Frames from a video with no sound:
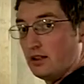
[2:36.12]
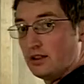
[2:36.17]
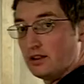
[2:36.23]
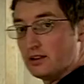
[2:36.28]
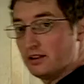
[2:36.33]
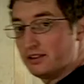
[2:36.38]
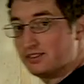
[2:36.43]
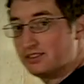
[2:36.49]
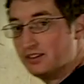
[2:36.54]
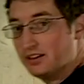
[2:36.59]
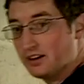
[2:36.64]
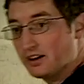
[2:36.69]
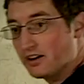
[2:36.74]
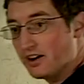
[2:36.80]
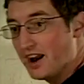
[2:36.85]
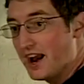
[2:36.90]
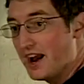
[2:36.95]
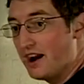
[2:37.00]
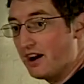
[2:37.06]
let's say our
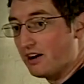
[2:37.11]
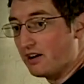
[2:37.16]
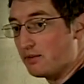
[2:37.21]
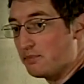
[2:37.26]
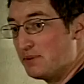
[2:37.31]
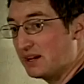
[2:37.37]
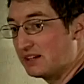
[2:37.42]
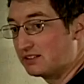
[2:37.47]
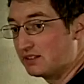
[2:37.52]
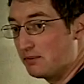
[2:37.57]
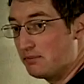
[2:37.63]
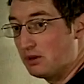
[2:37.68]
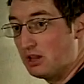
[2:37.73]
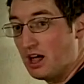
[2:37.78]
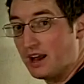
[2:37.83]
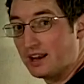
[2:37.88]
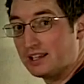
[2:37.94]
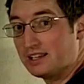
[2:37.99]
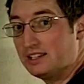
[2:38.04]
air picks up a
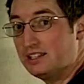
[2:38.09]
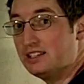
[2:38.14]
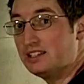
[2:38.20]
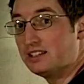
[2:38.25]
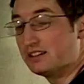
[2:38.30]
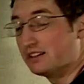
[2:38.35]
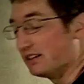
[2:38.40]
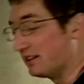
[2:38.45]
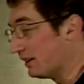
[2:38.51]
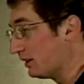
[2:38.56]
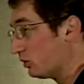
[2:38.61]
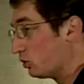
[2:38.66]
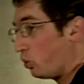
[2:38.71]
lot of heat, gets